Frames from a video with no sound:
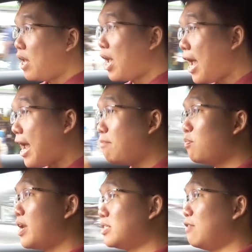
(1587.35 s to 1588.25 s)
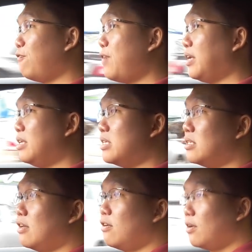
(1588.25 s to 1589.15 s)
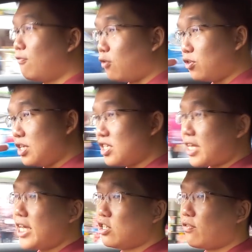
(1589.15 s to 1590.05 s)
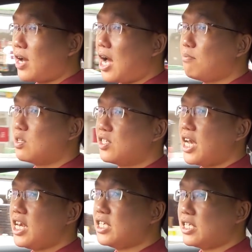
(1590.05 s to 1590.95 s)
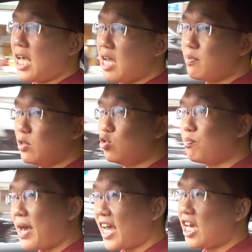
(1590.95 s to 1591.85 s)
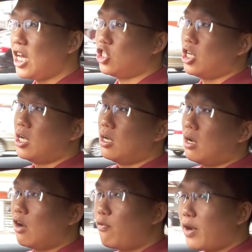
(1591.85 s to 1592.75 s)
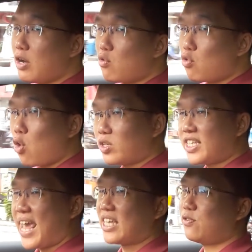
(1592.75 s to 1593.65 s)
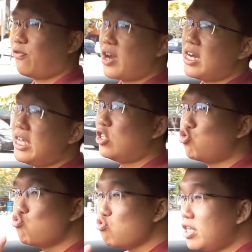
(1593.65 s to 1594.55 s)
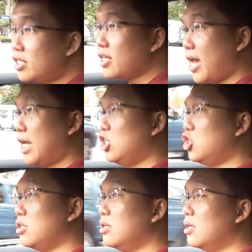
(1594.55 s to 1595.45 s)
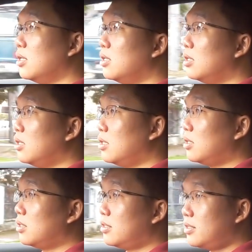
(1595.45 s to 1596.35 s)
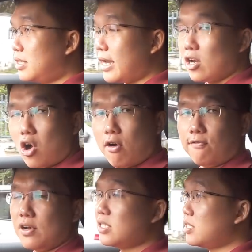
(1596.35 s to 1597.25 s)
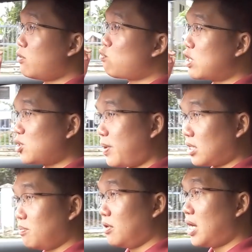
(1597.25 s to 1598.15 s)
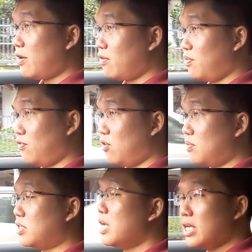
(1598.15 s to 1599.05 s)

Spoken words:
And plus the fact is, for this size of car, Mercedes is able to package a very road tax friendly 2-liter engine that offers respectable level of performance.